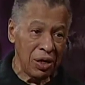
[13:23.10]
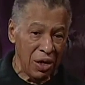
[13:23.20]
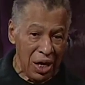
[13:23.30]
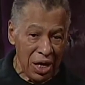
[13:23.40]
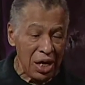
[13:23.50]

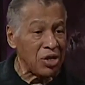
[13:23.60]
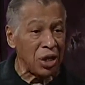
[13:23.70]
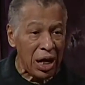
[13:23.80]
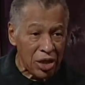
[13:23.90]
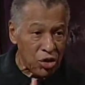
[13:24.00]

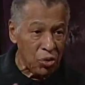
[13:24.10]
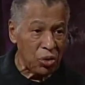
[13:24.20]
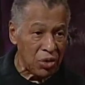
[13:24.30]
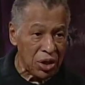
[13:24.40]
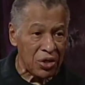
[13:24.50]

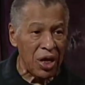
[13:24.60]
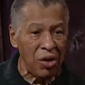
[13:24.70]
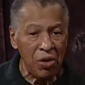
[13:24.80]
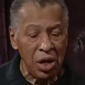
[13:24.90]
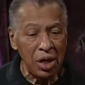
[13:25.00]
intellectuals,
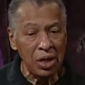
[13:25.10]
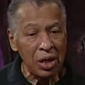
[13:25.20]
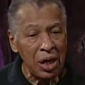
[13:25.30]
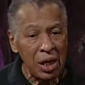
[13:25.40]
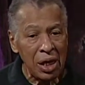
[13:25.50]
etc.,
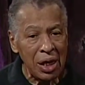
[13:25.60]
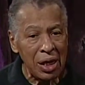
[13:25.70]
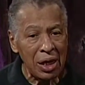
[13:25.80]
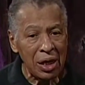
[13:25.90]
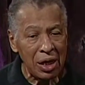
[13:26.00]

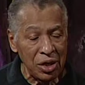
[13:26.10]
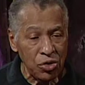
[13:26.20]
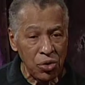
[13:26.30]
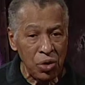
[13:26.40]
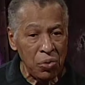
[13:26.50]
in a
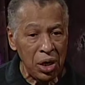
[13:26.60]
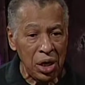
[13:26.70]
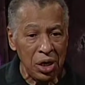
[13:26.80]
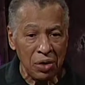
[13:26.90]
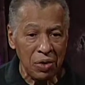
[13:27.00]
country
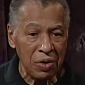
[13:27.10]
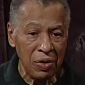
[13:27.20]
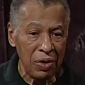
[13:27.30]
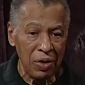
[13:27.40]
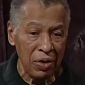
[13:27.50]
where
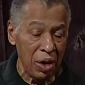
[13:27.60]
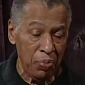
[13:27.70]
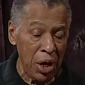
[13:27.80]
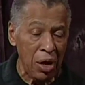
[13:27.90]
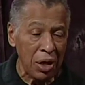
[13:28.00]

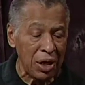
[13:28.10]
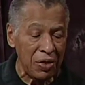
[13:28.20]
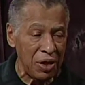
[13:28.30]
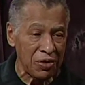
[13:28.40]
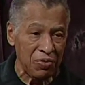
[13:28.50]
apparently
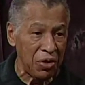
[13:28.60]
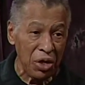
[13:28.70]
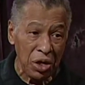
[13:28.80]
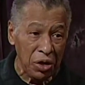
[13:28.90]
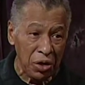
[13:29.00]
there's
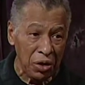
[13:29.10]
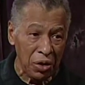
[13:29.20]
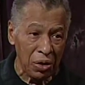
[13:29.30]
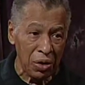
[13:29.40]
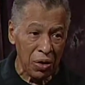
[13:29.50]
very
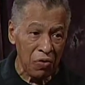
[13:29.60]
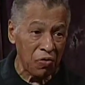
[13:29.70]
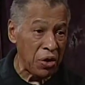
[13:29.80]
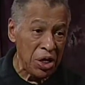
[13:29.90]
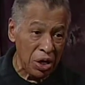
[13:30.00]
little
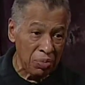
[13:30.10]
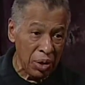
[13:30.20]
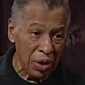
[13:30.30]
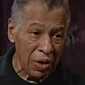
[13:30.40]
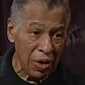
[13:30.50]

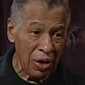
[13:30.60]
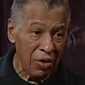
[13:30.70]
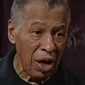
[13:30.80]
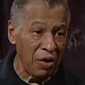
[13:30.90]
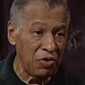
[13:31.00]
freedom
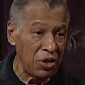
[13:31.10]
of